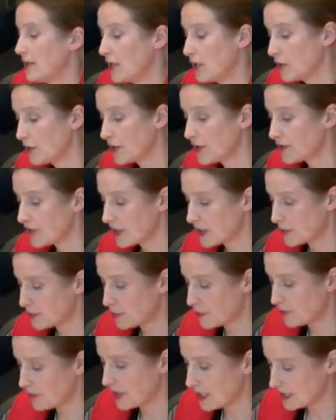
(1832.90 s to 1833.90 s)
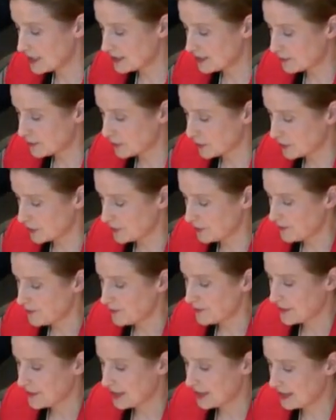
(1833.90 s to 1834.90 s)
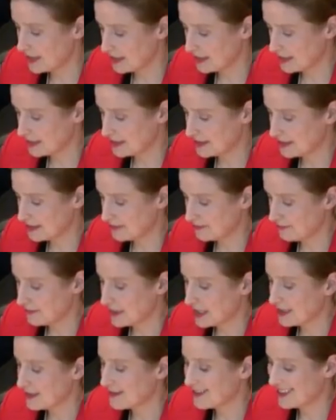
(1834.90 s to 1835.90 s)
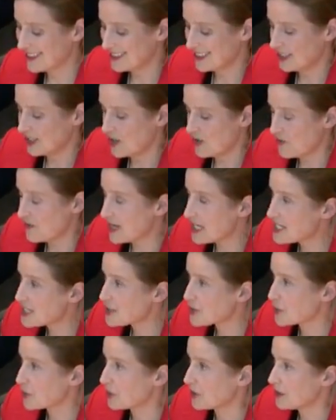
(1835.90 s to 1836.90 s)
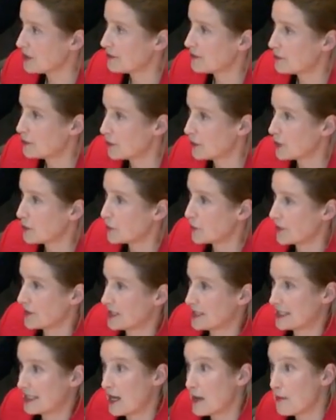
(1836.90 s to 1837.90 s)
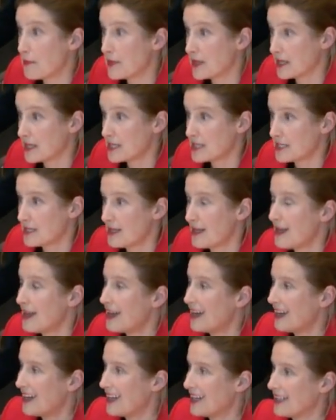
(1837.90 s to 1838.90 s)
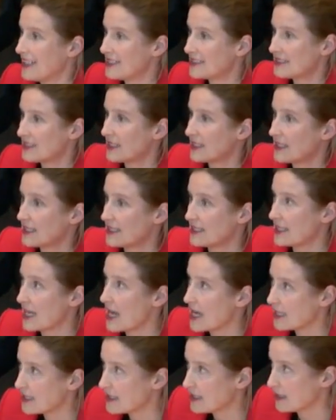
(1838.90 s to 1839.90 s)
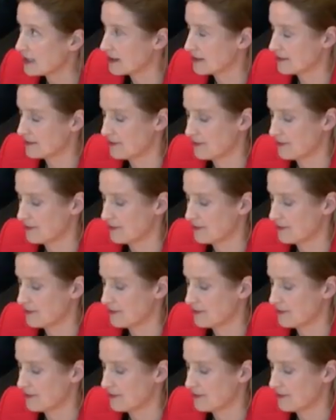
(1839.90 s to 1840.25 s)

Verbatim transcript: The only thing it provides for is that an investor falling with its ambit has and